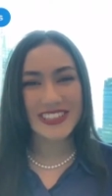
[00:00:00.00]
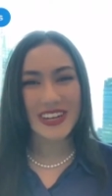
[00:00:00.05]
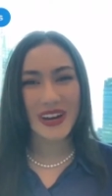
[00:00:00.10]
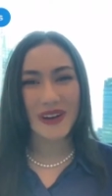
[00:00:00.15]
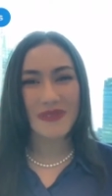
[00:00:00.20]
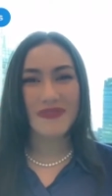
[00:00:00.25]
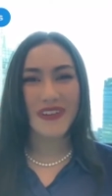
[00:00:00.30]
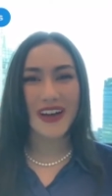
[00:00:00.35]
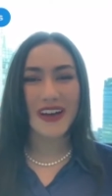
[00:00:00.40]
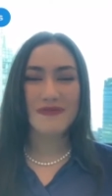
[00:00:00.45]

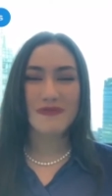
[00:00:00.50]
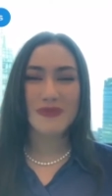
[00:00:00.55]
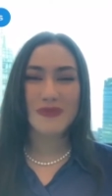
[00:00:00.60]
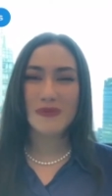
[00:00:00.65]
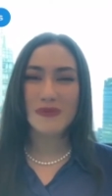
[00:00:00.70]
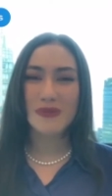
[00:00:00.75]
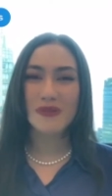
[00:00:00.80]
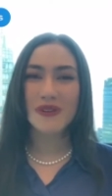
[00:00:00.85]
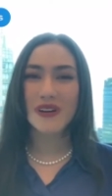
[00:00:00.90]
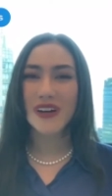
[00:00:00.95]
top 5
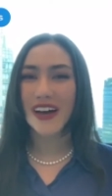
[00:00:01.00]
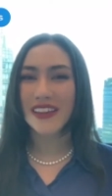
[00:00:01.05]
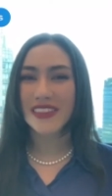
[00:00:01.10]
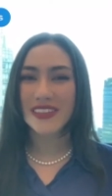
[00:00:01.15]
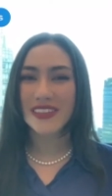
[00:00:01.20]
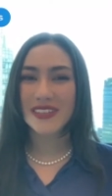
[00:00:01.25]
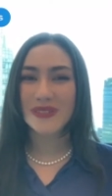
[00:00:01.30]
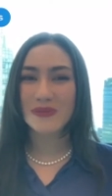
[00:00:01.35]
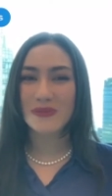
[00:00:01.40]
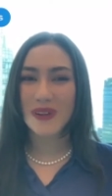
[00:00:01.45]
people who
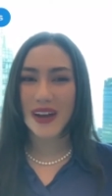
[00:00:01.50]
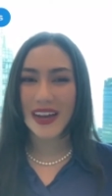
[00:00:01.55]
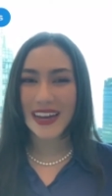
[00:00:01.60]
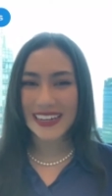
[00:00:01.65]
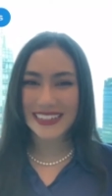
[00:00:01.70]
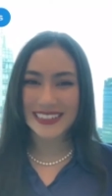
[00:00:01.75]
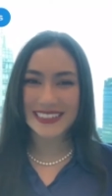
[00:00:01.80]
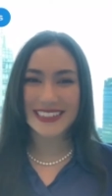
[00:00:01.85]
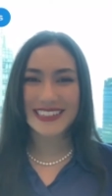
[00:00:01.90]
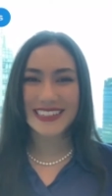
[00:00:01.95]
got this
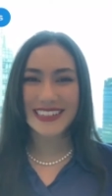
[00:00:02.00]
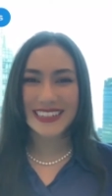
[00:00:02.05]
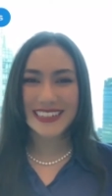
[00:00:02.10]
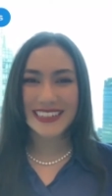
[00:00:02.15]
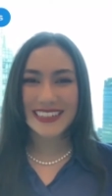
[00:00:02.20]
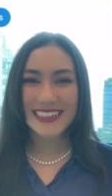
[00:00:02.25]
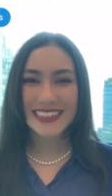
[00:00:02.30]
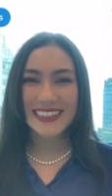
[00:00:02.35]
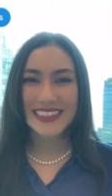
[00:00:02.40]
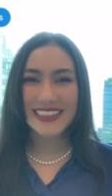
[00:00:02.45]
right.
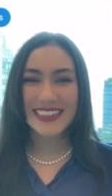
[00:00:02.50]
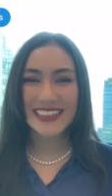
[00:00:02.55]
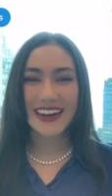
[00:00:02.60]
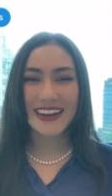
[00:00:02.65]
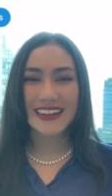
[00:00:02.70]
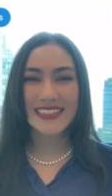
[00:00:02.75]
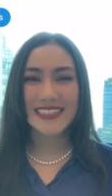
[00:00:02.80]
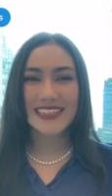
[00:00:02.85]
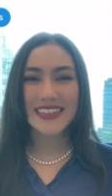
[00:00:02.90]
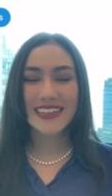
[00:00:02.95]
The
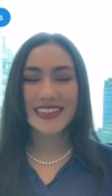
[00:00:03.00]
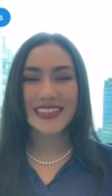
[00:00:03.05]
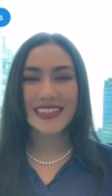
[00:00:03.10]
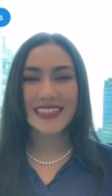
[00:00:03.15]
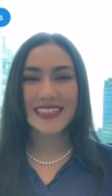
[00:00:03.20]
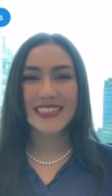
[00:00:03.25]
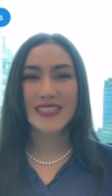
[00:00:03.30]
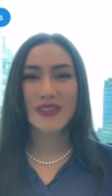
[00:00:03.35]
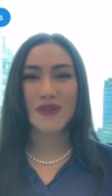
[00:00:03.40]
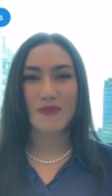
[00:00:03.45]
answer
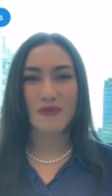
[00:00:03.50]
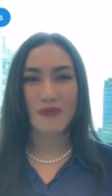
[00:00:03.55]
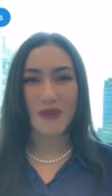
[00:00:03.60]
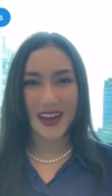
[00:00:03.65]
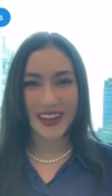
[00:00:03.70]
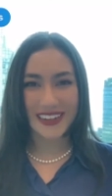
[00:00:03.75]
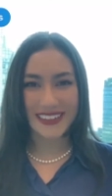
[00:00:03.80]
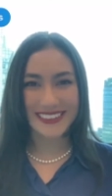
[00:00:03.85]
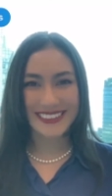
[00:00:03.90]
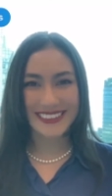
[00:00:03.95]
is
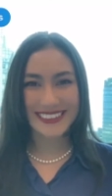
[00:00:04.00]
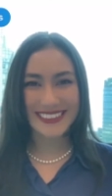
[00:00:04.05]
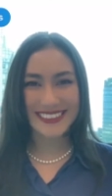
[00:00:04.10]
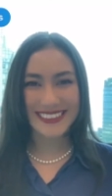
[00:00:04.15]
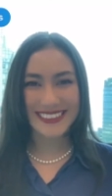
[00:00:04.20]
1.